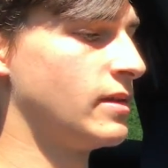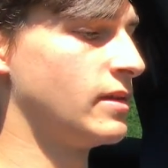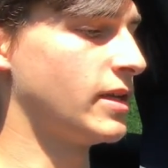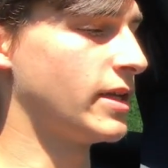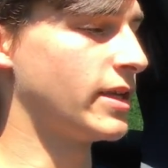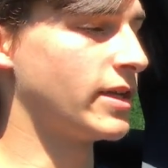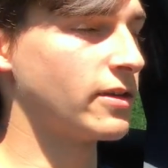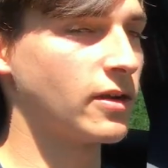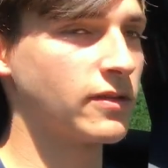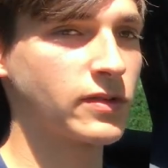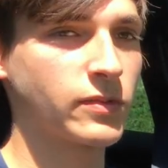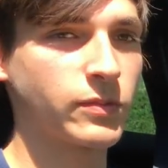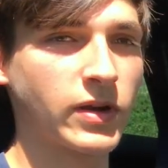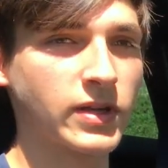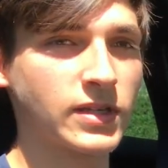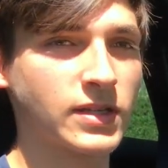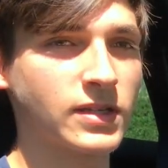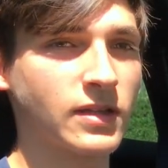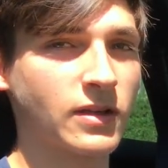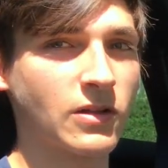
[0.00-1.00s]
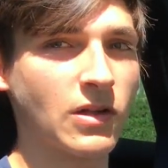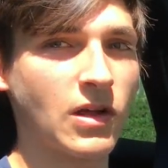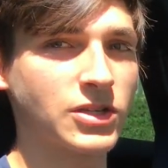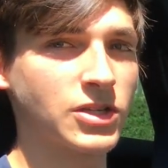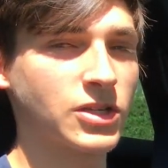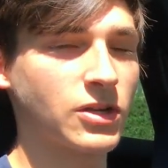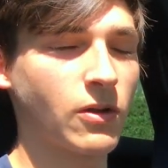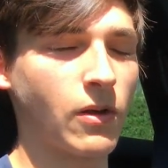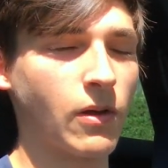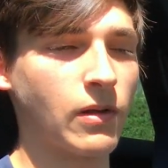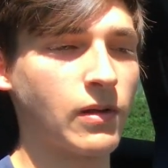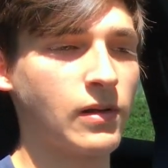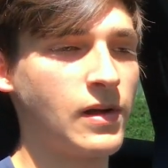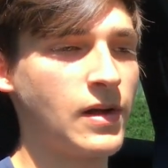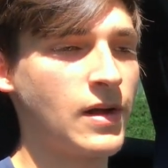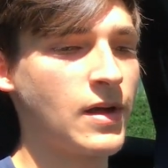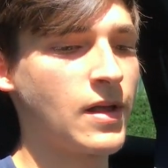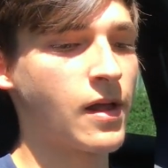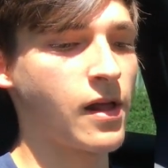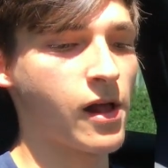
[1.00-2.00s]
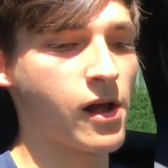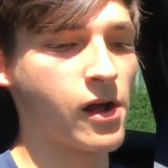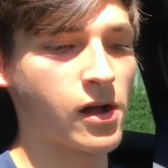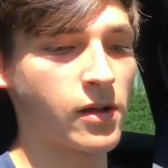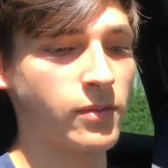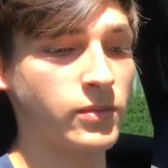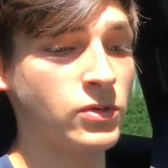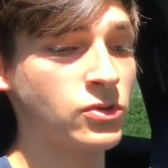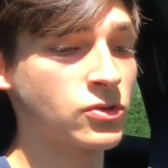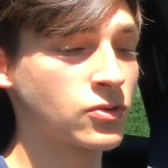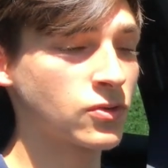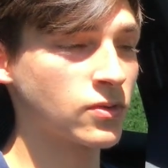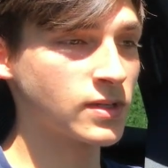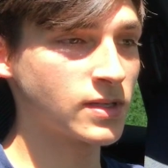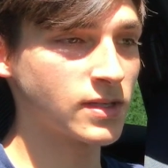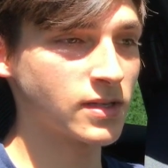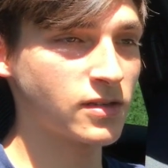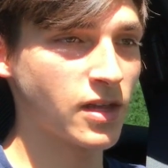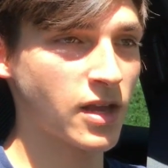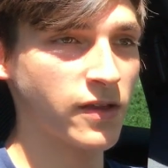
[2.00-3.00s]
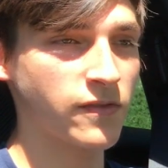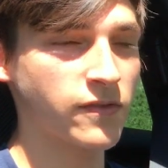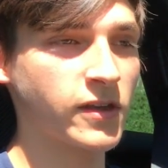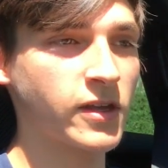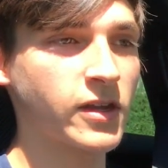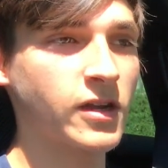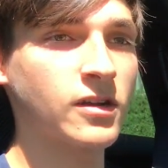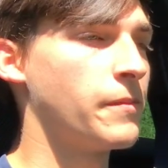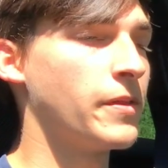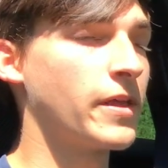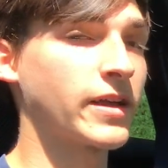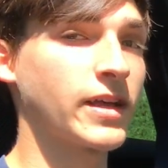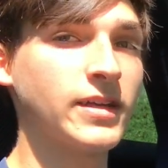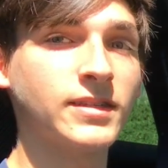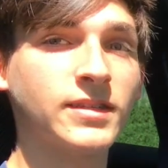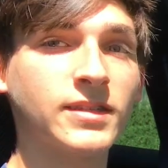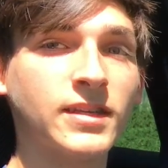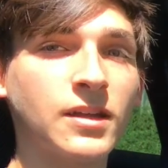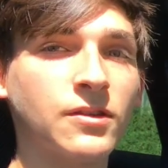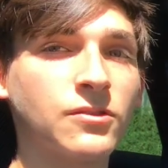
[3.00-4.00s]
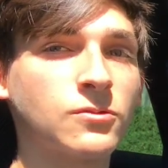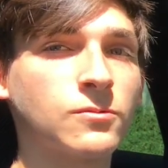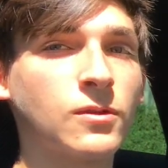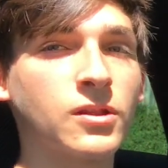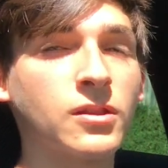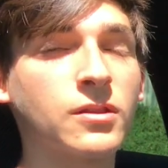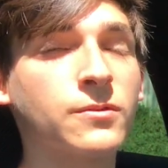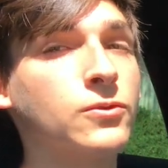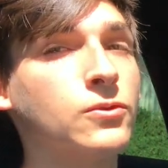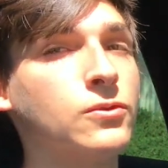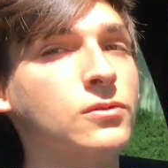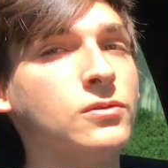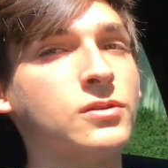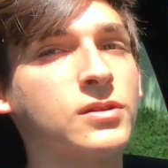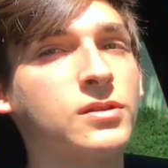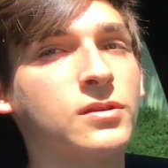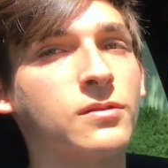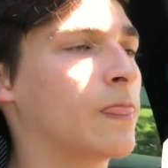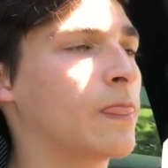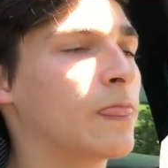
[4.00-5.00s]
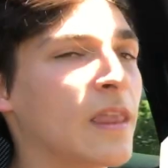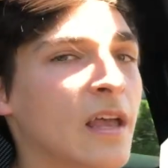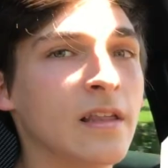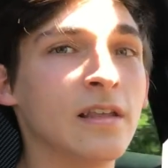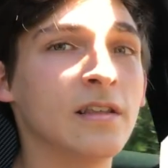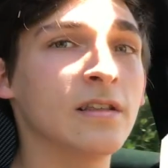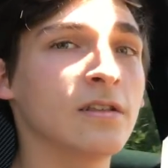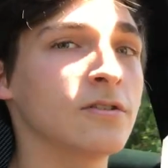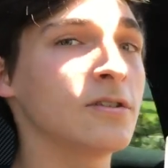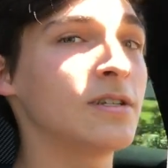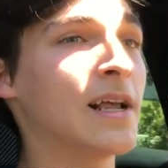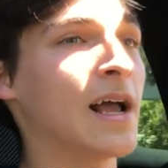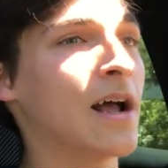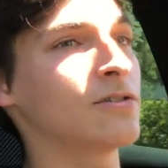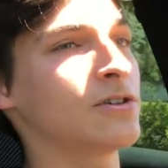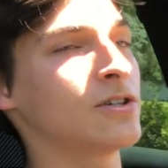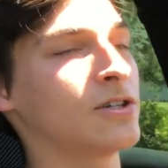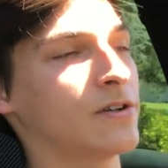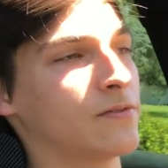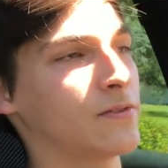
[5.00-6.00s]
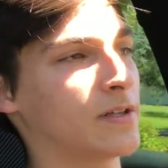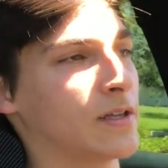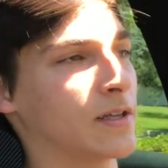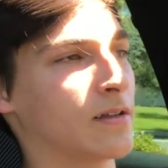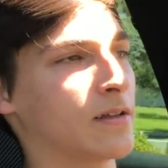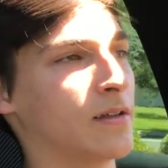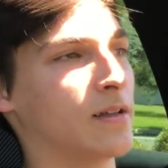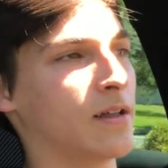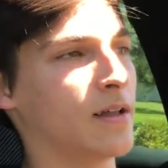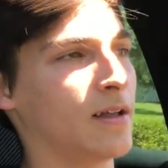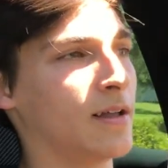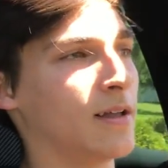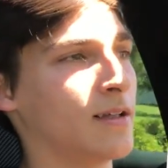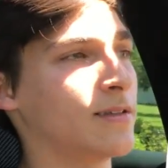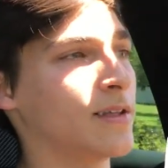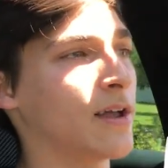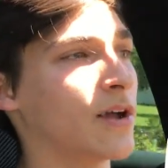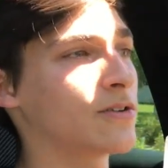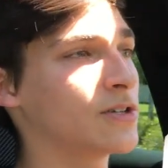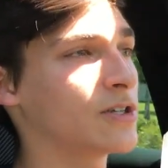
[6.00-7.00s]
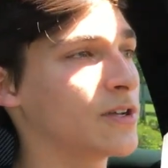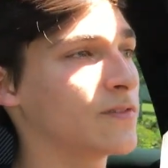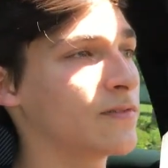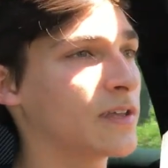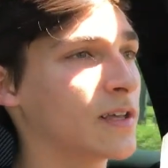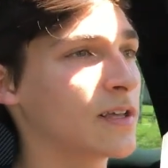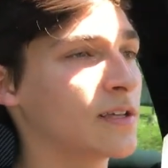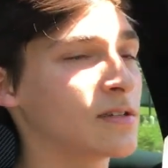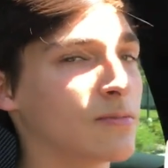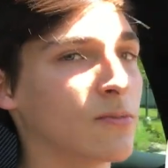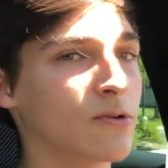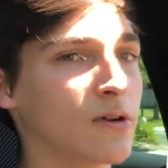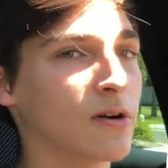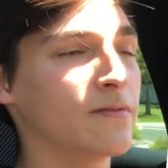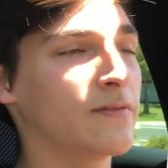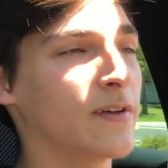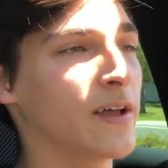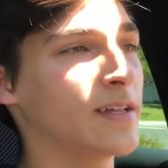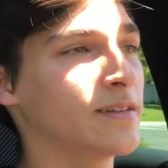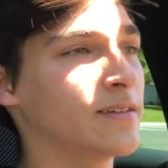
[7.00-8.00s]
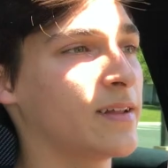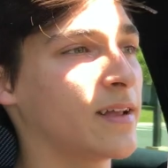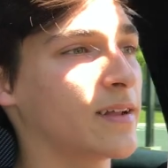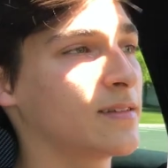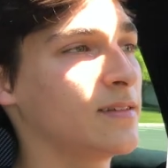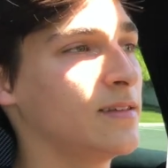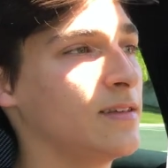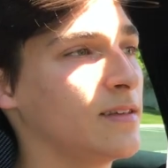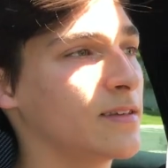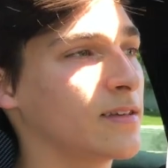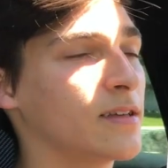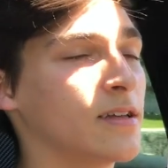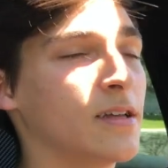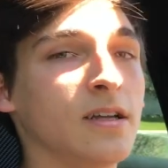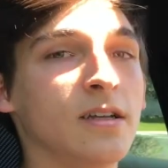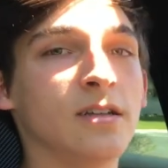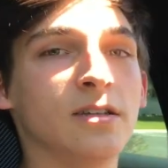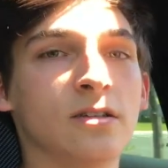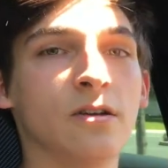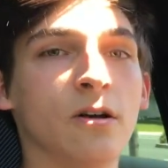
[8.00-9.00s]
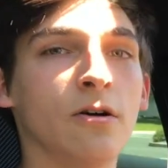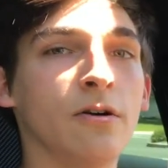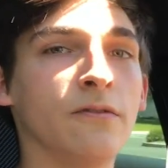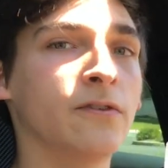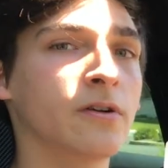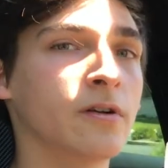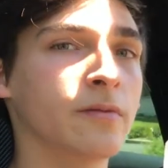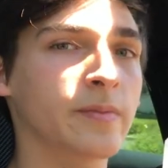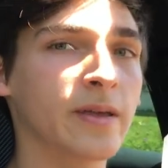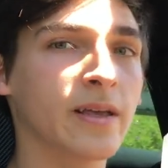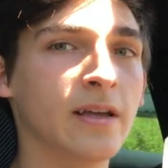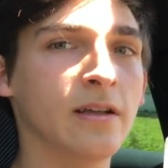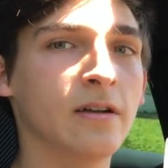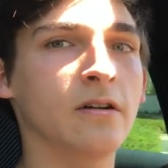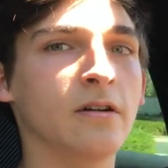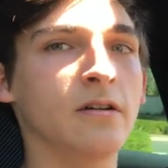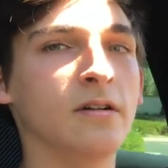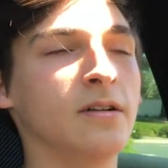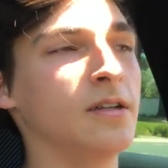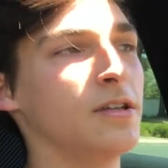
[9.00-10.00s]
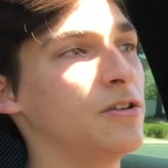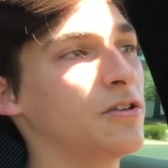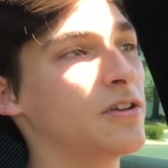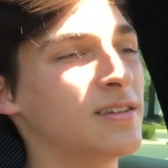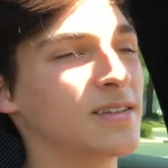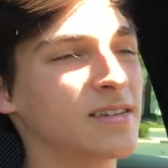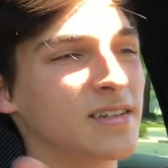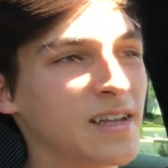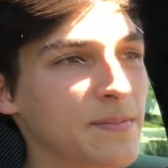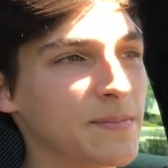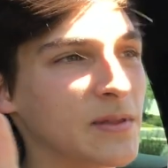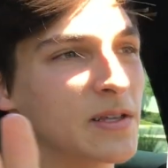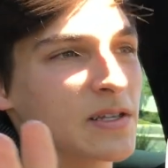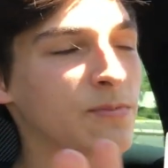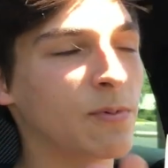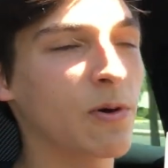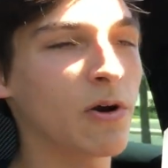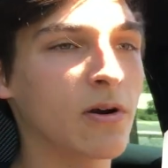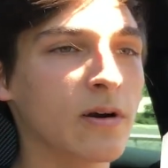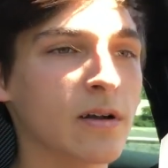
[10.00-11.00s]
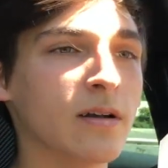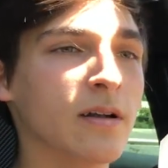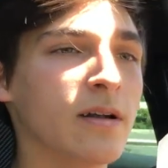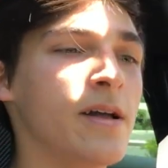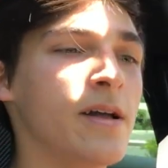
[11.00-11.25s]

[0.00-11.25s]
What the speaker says: You don't have to press in the clutch at all. Neutral is the safe gear. Like I said, it was one of the rules. And then there's downshifting. Downshifting is a more advanced technique, so if you're a beginner, you could skip this part.